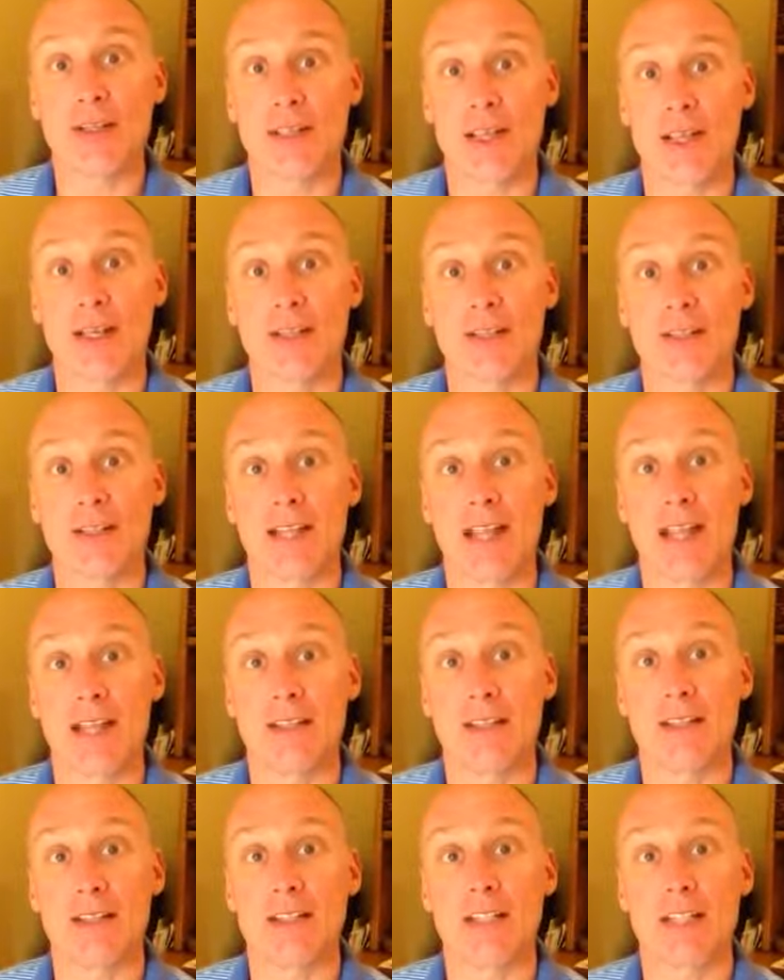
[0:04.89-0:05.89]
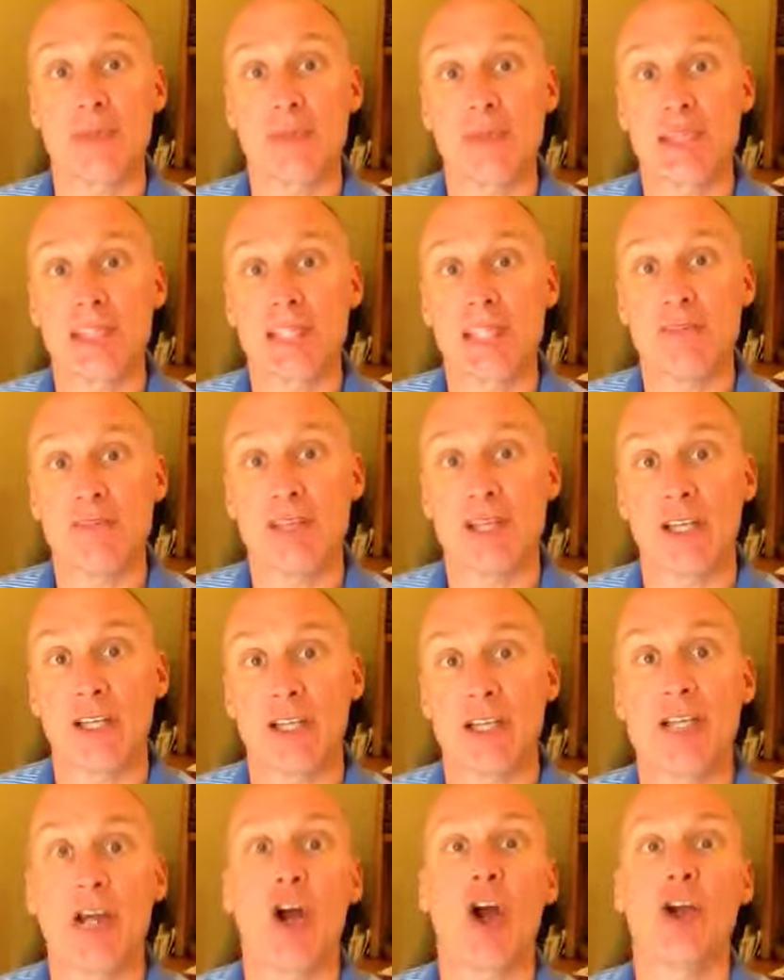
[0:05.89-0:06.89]
sales and
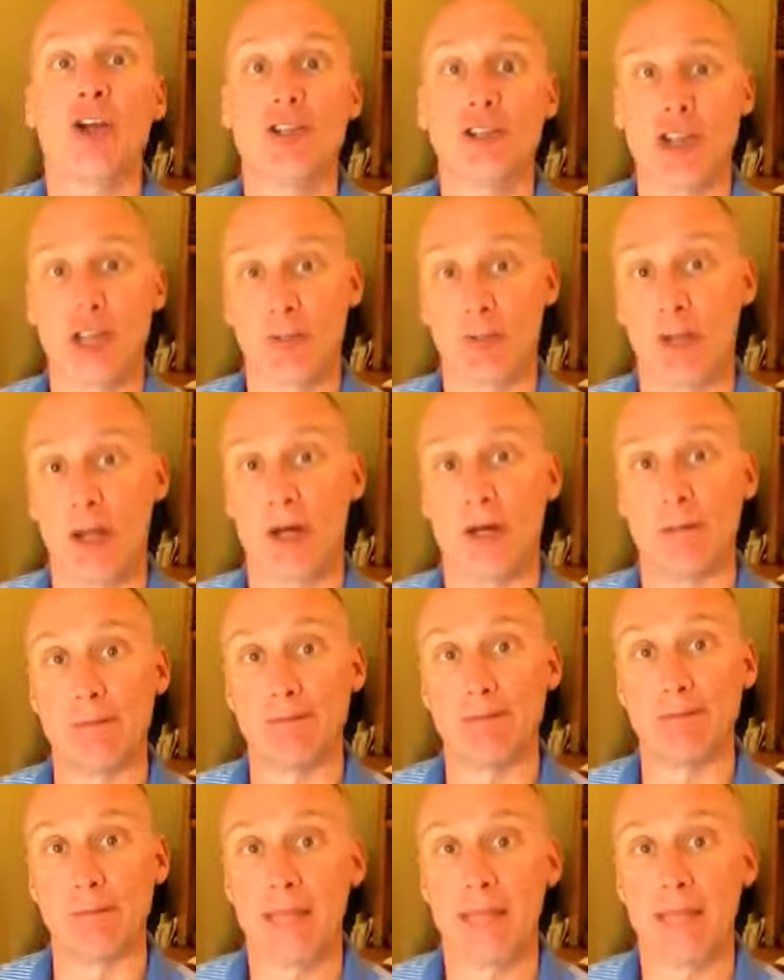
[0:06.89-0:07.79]
specifically the hardship letter.